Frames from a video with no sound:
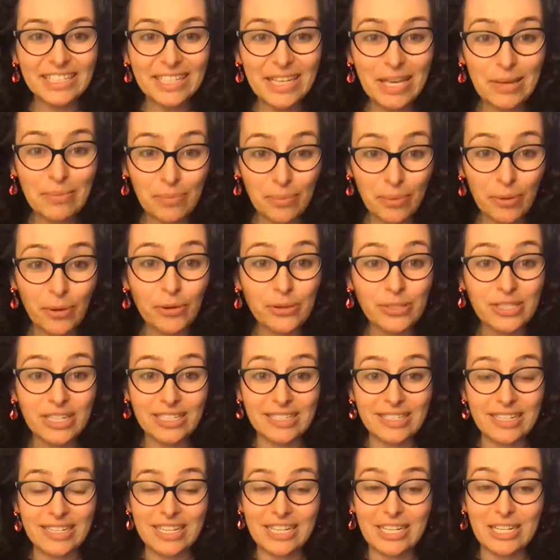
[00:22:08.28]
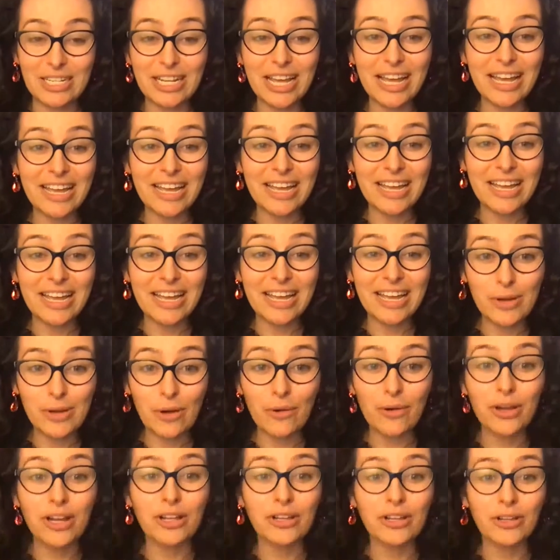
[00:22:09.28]
processing your day, keep
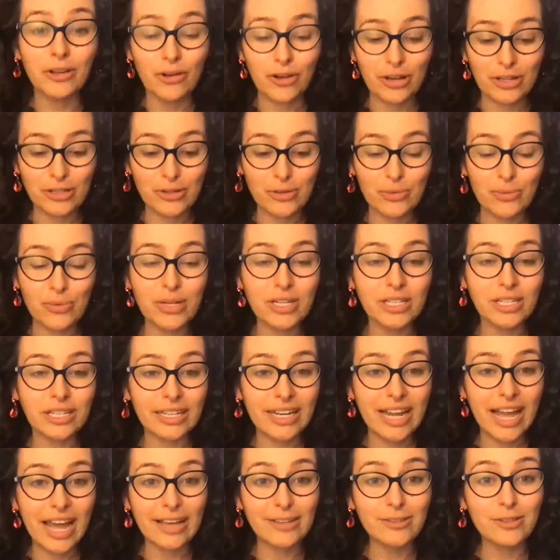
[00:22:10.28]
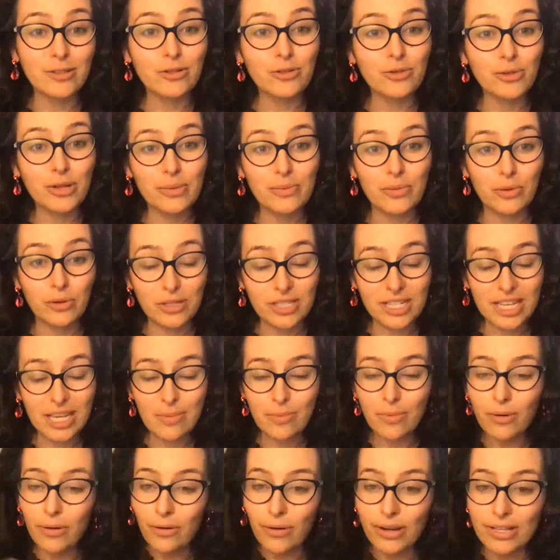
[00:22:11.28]
going along as you will, and as you drink more tea
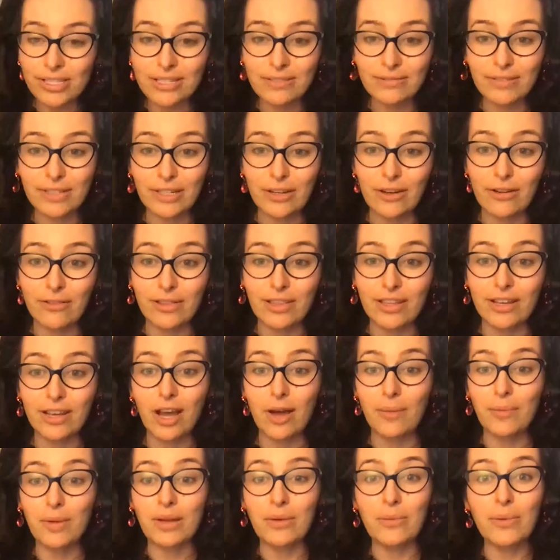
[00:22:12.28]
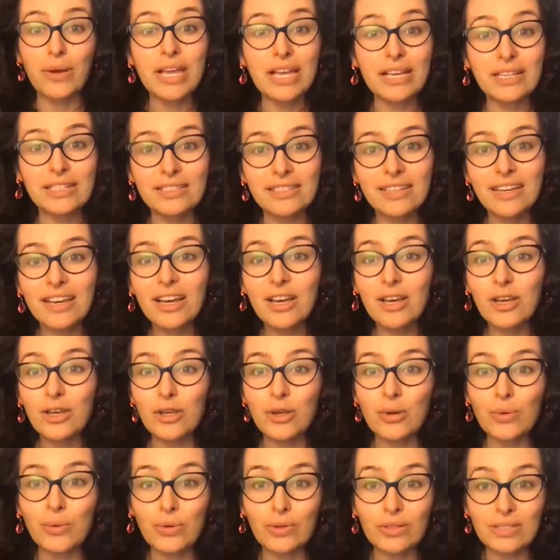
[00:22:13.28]
progressively over the coming weeks,
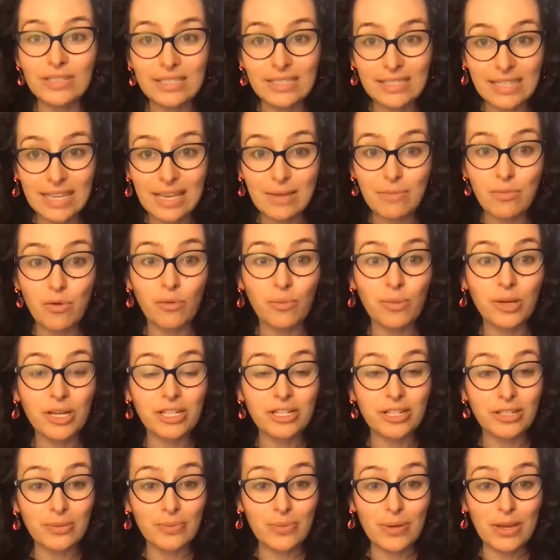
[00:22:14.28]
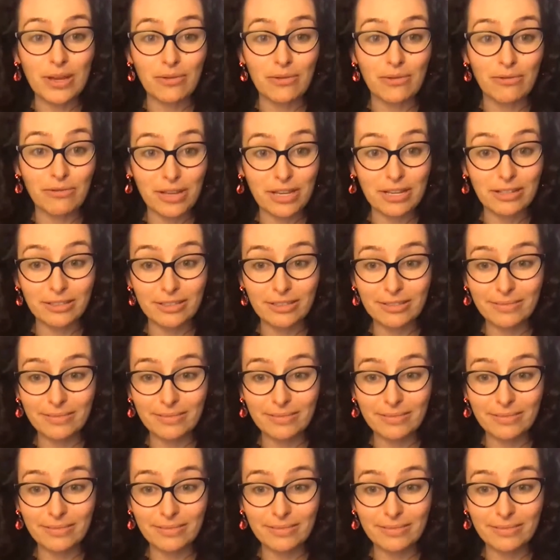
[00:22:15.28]
you will see more pictures being revealed.